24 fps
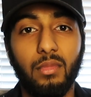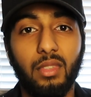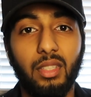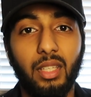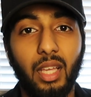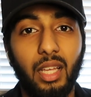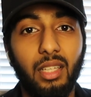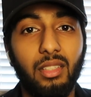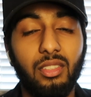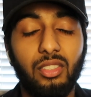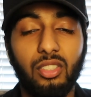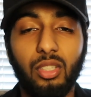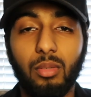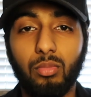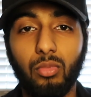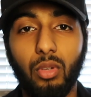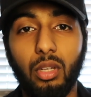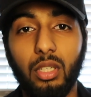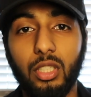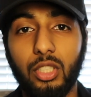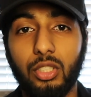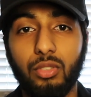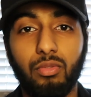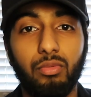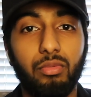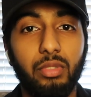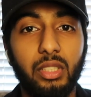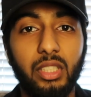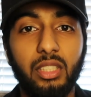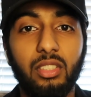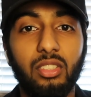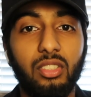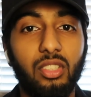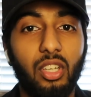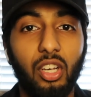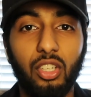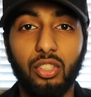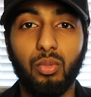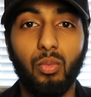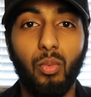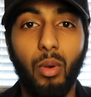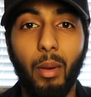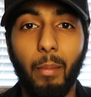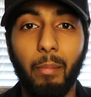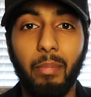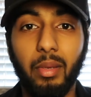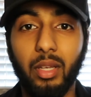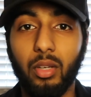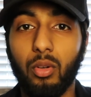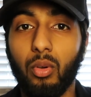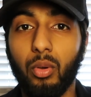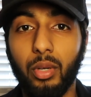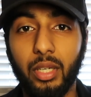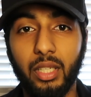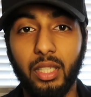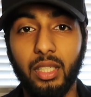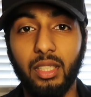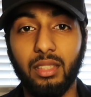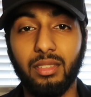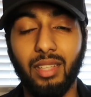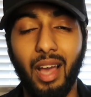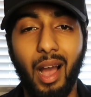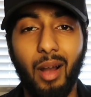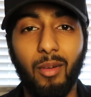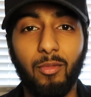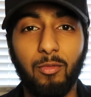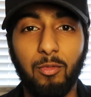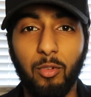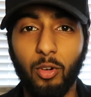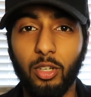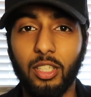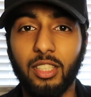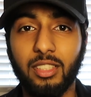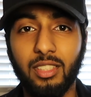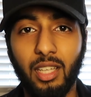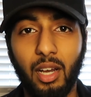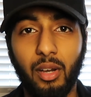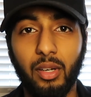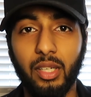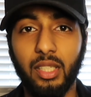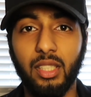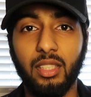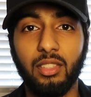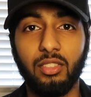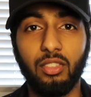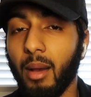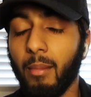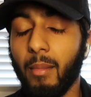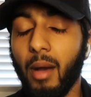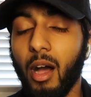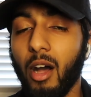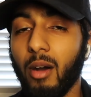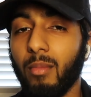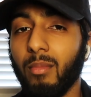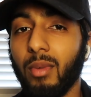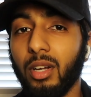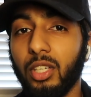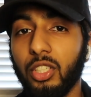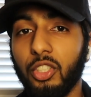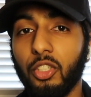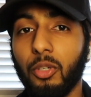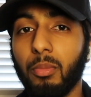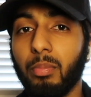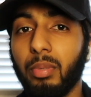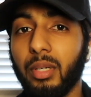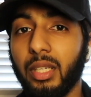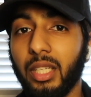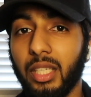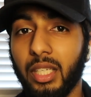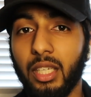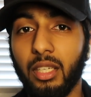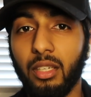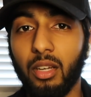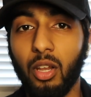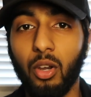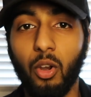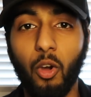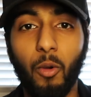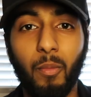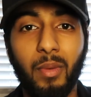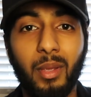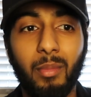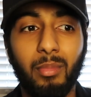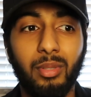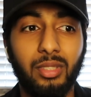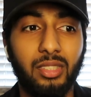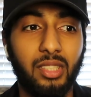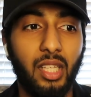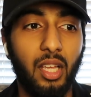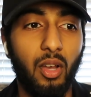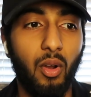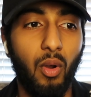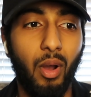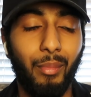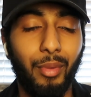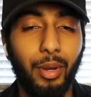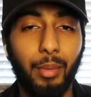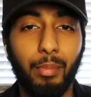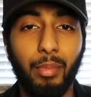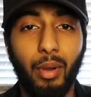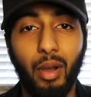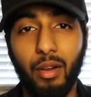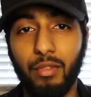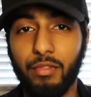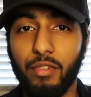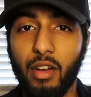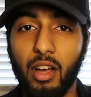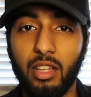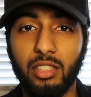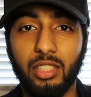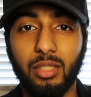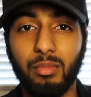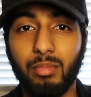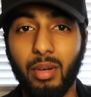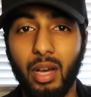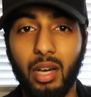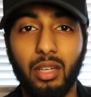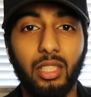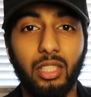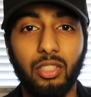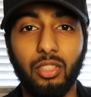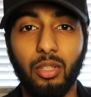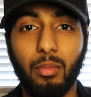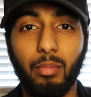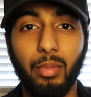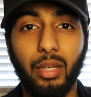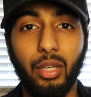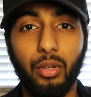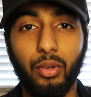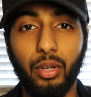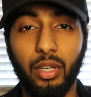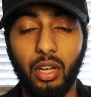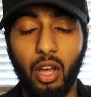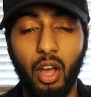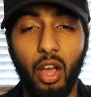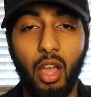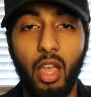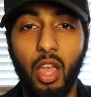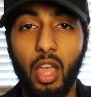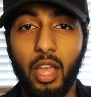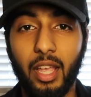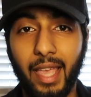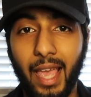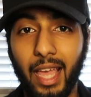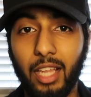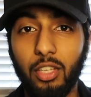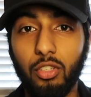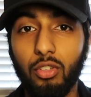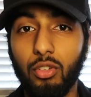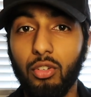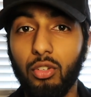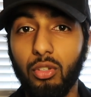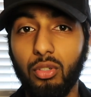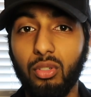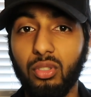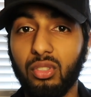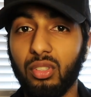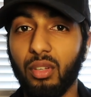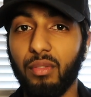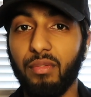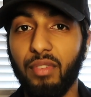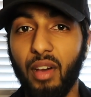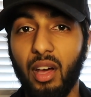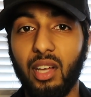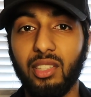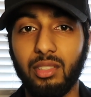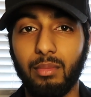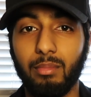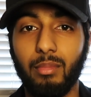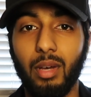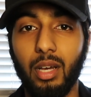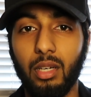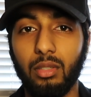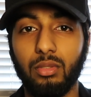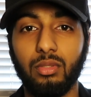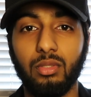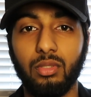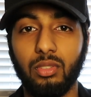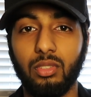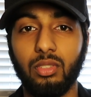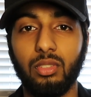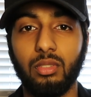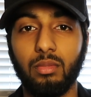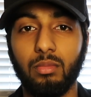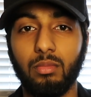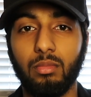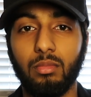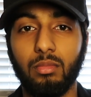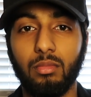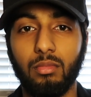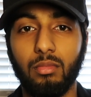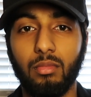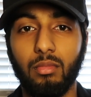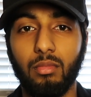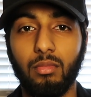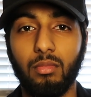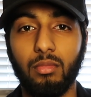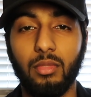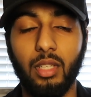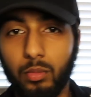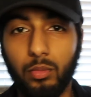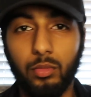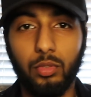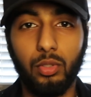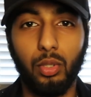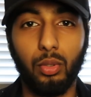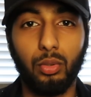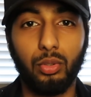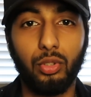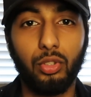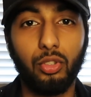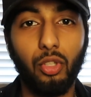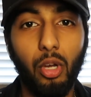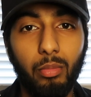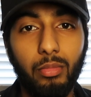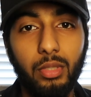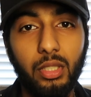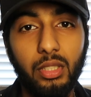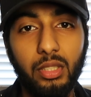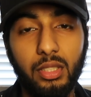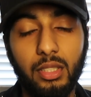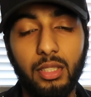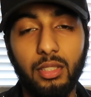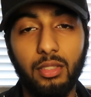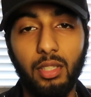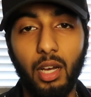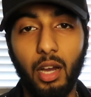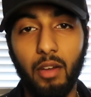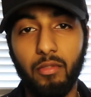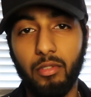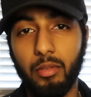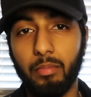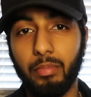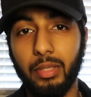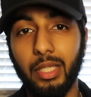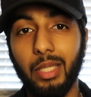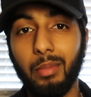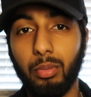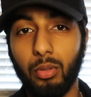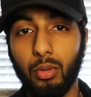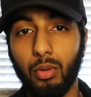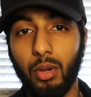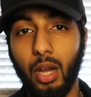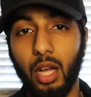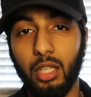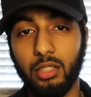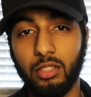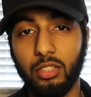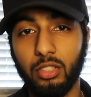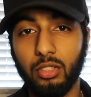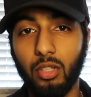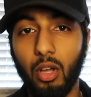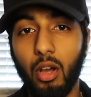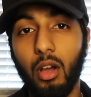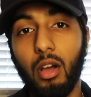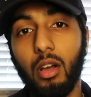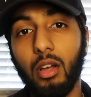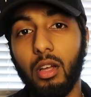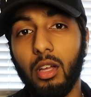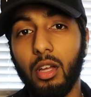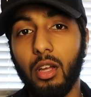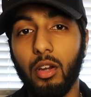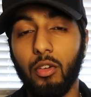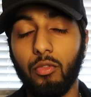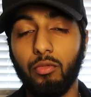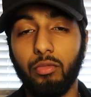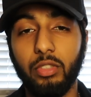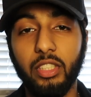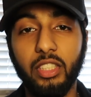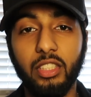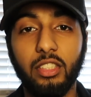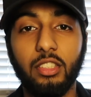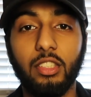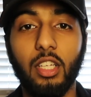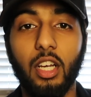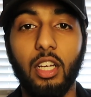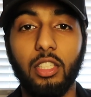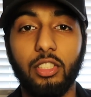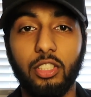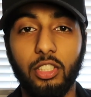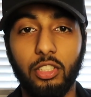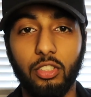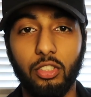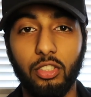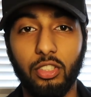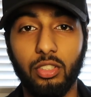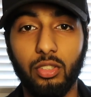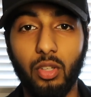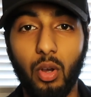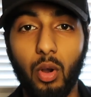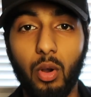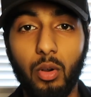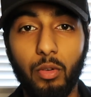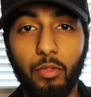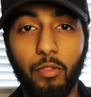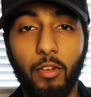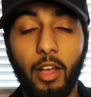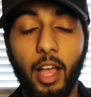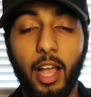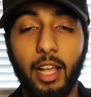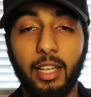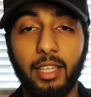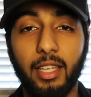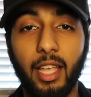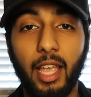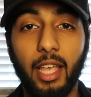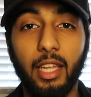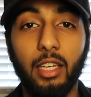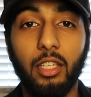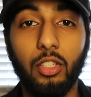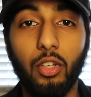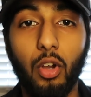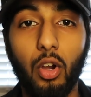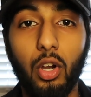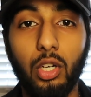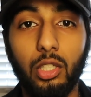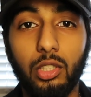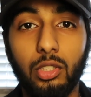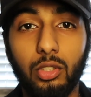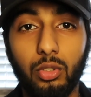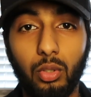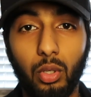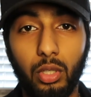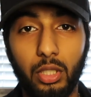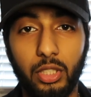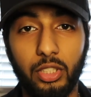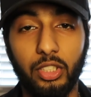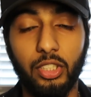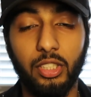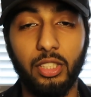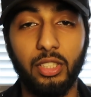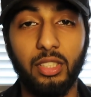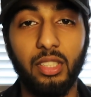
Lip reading: gain some knowledge, research what Bitcoin is, how volatile it is, the amount of money you're putting in. A lot of people say, oh, I'm going to put £1,000 into Bitcoin. Can you lose £1,000? So stop listening to other people and start researching yourself and gaining your own knowledge, because